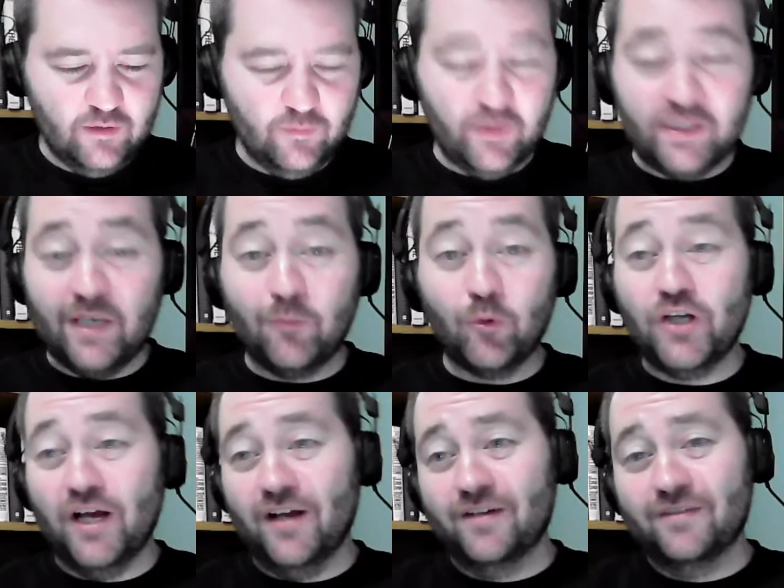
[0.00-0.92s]
But then we're
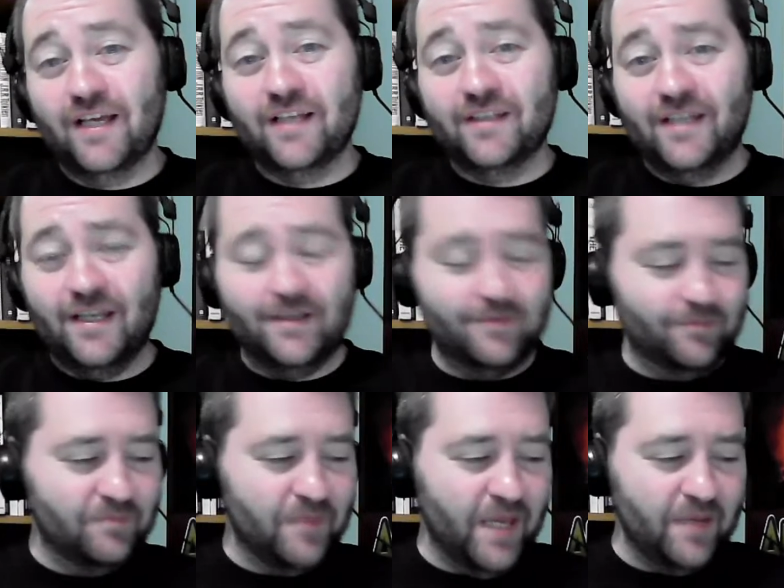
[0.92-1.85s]
done. And then
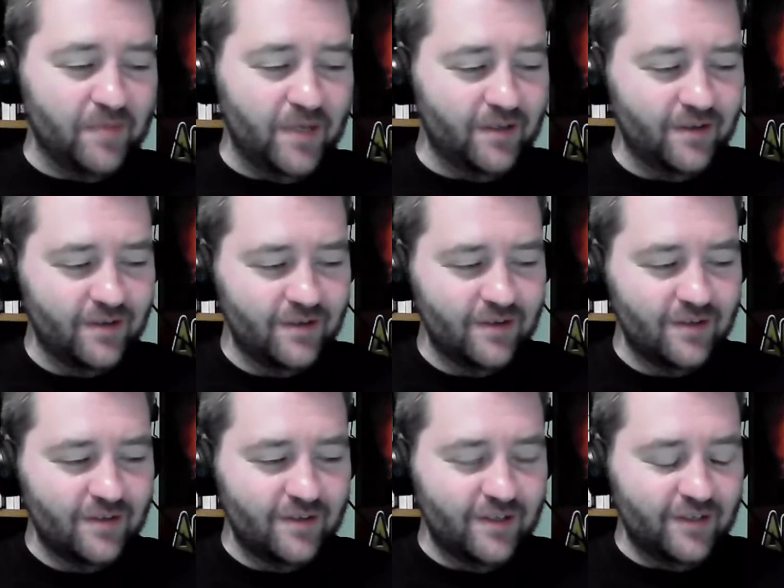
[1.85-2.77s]
maybe,
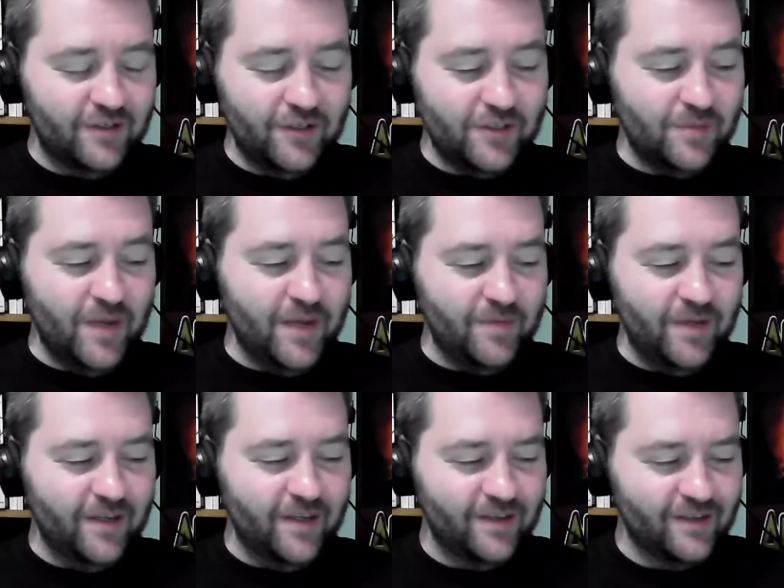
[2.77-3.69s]
just
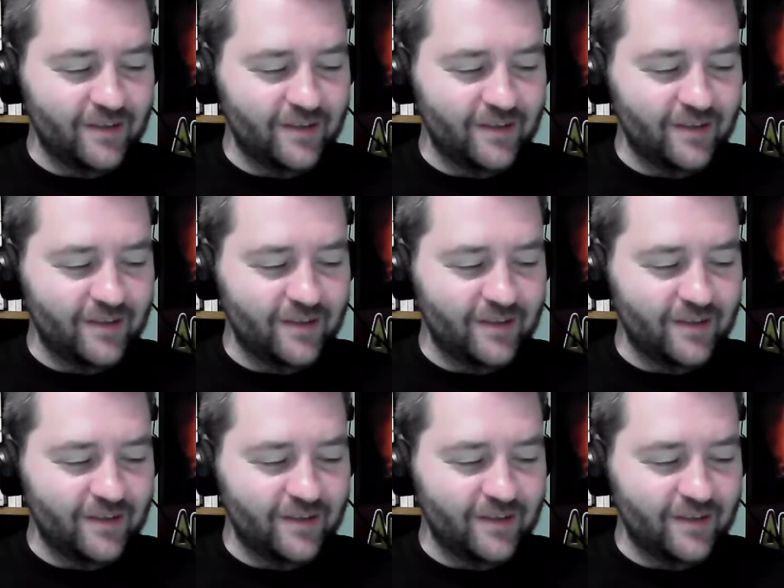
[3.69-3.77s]
maybe,